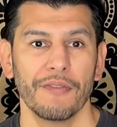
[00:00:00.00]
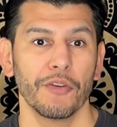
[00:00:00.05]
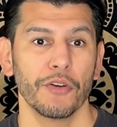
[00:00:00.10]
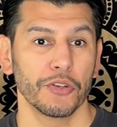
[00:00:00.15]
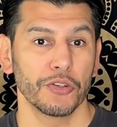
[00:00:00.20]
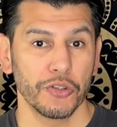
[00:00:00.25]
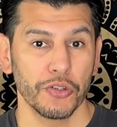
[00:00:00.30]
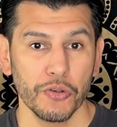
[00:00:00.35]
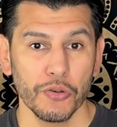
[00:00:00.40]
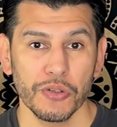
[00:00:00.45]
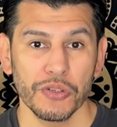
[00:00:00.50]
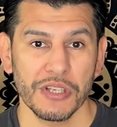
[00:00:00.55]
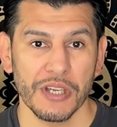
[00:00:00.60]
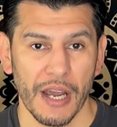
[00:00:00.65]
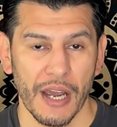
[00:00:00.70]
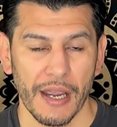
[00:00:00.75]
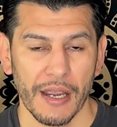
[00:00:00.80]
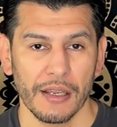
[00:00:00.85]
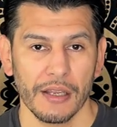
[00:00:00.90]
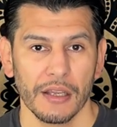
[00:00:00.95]
If you're too
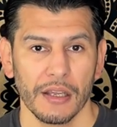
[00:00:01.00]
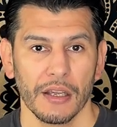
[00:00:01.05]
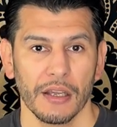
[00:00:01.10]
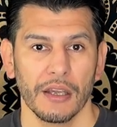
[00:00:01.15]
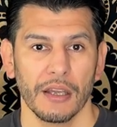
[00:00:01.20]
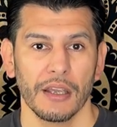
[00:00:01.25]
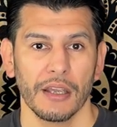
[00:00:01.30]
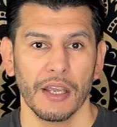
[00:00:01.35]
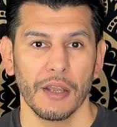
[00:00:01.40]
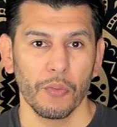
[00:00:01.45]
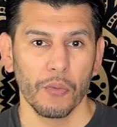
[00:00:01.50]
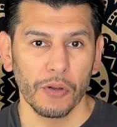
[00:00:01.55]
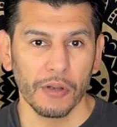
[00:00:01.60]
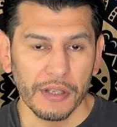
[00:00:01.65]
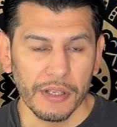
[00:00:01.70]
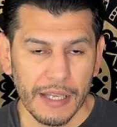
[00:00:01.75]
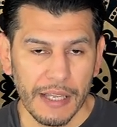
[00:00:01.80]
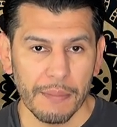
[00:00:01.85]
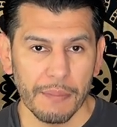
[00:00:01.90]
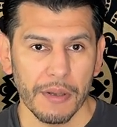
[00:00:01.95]
tight, it will
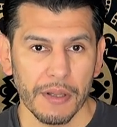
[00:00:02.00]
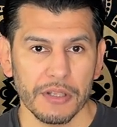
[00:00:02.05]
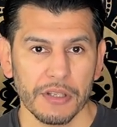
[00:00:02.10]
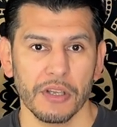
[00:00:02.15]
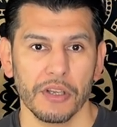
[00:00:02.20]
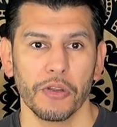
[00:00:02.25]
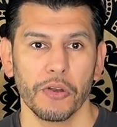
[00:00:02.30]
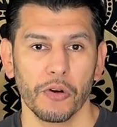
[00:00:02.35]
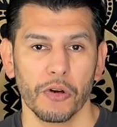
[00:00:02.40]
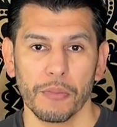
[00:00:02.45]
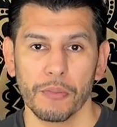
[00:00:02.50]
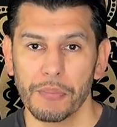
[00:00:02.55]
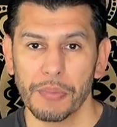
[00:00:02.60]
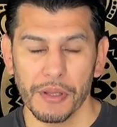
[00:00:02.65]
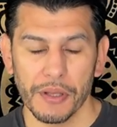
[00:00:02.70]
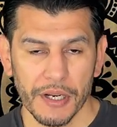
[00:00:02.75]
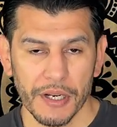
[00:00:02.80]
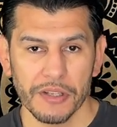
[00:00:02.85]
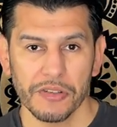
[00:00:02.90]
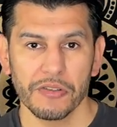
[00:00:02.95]
limit your
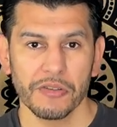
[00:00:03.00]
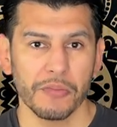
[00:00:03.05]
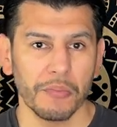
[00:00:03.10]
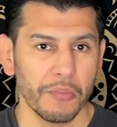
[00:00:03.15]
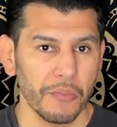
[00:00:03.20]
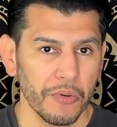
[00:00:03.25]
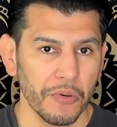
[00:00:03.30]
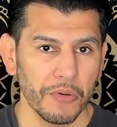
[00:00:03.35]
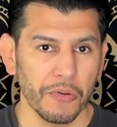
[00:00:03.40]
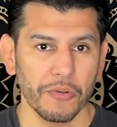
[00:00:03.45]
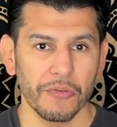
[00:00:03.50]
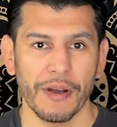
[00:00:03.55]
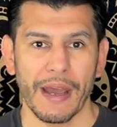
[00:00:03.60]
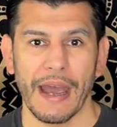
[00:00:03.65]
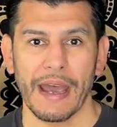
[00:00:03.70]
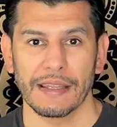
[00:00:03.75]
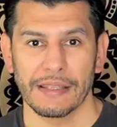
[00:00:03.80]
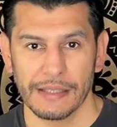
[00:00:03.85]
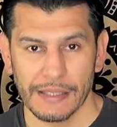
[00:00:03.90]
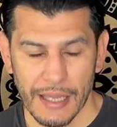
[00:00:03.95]
ability to move
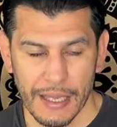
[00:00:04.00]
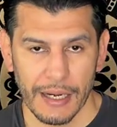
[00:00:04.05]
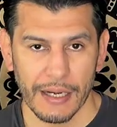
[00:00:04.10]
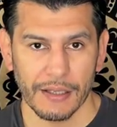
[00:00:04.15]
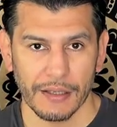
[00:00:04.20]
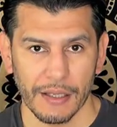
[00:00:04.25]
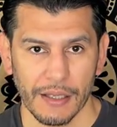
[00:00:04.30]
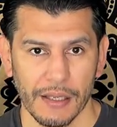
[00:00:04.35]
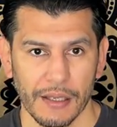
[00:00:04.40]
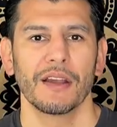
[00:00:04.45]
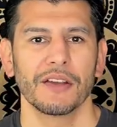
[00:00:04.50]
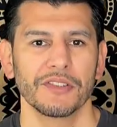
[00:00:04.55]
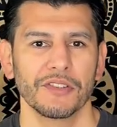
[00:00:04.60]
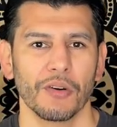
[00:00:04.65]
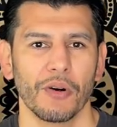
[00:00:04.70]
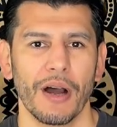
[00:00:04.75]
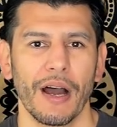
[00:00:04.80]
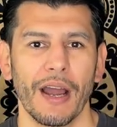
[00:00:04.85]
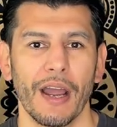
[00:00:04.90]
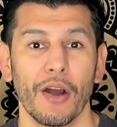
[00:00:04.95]
athletically.
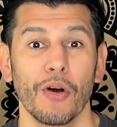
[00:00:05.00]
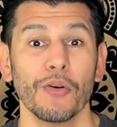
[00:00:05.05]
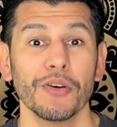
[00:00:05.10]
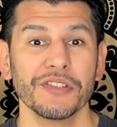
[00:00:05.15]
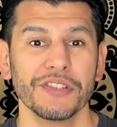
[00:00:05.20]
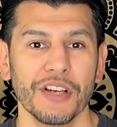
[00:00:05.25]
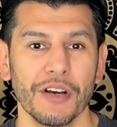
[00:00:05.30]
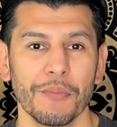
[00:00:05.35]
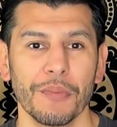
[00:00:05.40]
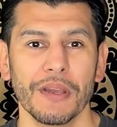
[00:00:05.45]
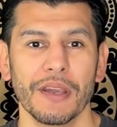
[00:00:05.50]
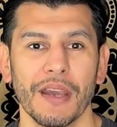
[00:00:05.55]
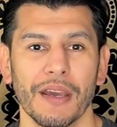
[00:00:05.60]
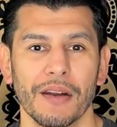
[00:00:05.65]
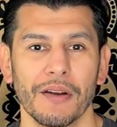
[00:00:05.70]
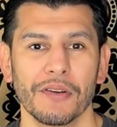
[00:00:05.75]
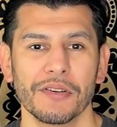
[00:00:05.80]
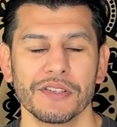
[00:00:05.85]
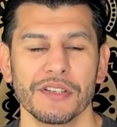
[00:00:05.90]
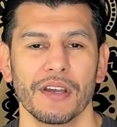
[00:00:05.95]
So I always tell
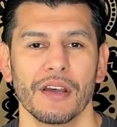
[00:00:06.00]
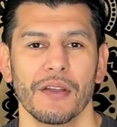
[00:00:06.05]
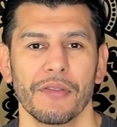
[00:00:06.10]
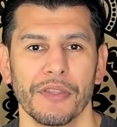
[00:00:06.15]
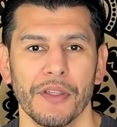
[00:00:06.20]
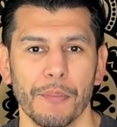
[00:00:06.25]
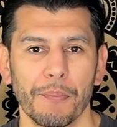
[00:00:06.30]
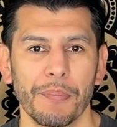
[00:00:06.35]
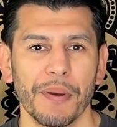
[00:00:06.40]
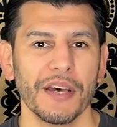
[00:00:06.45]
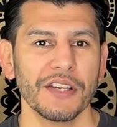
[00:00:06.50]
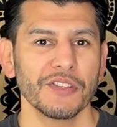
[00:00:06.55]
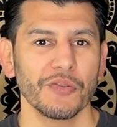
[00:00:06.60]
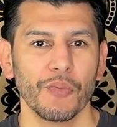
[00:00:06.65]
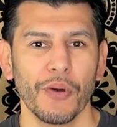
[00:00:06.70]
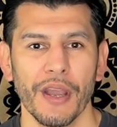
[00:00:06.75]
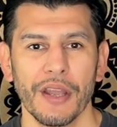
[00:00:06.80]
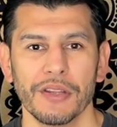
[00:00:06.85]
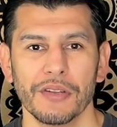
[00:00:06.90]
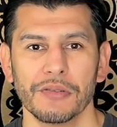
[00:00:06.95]
beginners, the best
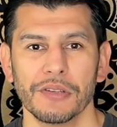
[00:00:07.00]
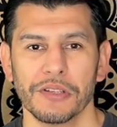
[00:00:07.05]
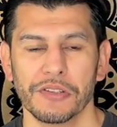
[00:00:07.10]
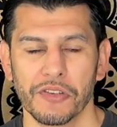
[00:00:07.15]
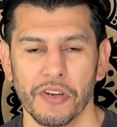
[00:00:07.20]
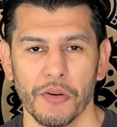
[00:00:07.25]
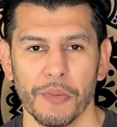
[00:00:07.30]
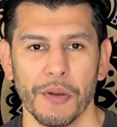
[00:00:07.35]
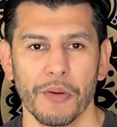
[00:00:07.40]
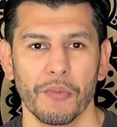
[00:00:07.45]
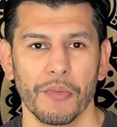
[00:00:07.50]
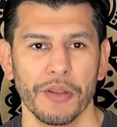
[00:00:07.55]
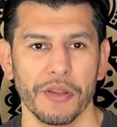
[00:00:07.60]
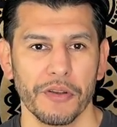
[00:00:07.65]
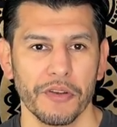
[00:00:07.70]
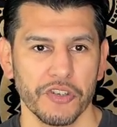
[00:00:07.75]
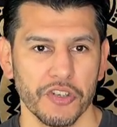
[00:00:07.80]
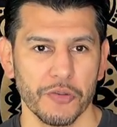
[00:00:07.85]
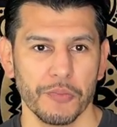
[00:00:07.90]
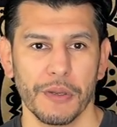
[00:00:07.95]
way to determine whether
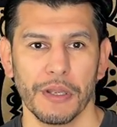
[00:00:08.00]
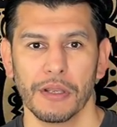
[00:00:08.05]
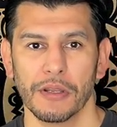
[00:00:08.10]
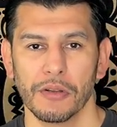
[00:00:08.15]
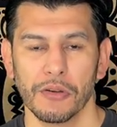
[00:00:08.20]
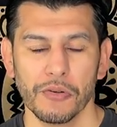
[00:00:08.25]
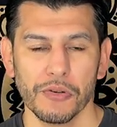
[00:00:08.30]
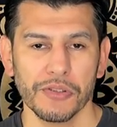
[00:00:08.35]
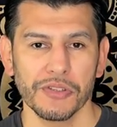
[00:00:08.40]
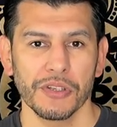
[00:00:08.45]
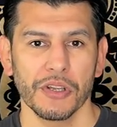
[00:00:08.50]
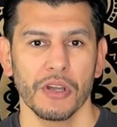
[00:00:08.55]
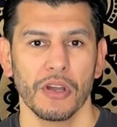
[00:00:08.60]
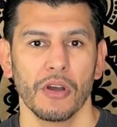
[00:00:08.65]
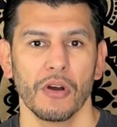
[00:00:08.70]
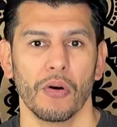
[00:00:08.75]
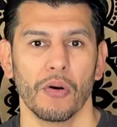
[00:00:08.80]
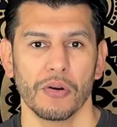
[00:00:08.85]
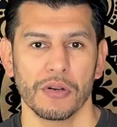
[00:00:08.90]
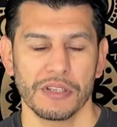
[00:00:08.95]
you should be loose
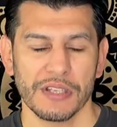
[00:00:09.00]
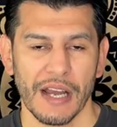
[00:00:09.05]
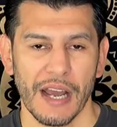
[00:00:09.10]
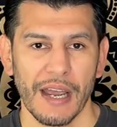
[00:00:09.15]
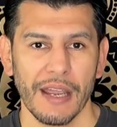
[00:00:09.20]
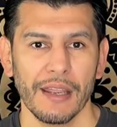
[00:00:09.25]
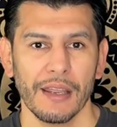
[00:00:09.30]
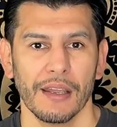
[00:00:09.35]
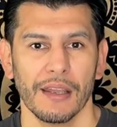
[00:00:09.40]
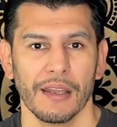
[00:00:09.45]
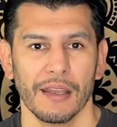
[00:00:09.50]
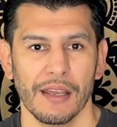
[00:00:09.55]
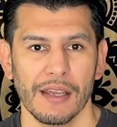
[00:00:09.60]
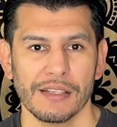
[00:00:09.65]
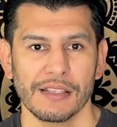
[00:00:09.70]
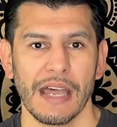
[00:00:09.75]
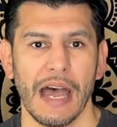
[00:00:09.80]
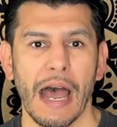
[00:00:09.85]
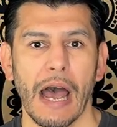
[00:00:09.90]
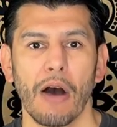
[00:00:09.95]
or tight
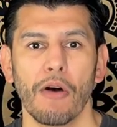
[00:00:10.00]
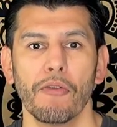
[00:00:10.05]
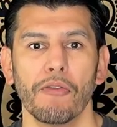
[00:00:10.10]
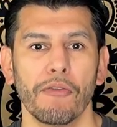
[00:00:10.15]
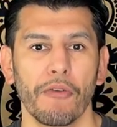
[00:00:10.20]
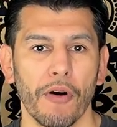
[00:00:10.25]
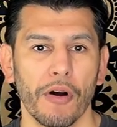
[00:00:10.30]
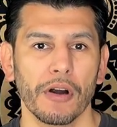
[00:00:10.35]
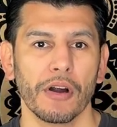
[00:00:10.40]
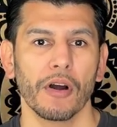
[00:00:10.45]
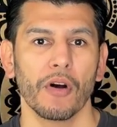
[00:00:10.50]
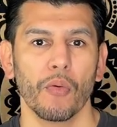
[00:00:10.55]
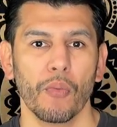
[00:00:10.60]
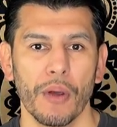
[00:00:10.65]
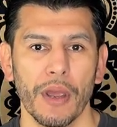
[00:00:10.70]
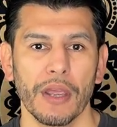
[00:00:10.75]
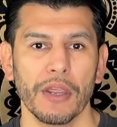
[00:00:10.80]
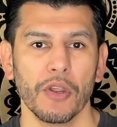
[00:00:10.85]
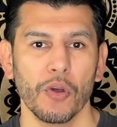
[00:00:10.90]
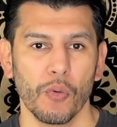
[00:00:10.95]
is how far
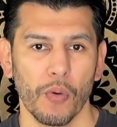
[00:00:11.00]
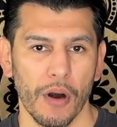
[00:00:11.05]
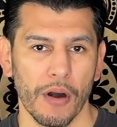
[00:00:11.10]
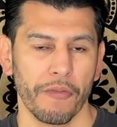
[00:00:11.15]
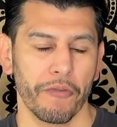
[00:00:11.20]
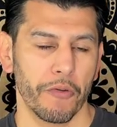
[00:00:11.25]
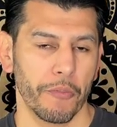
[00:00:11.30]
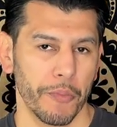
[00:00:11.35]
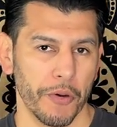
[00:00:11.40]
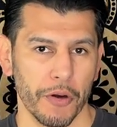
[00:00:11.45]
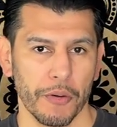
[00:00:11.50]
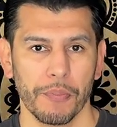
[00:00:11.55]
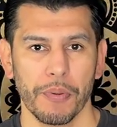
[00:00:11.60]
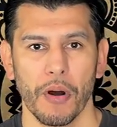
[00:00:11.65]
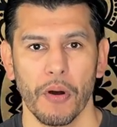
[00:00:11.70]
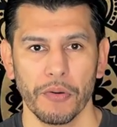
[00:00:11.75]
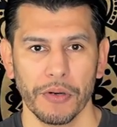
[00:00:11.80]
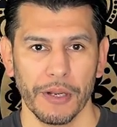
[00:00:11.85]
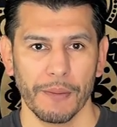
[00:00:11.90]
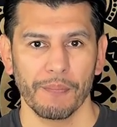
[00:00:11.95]
away you are from your
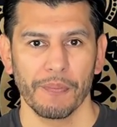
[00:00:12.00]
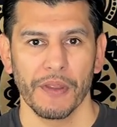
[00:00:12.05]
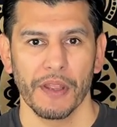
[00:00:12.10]
opponent.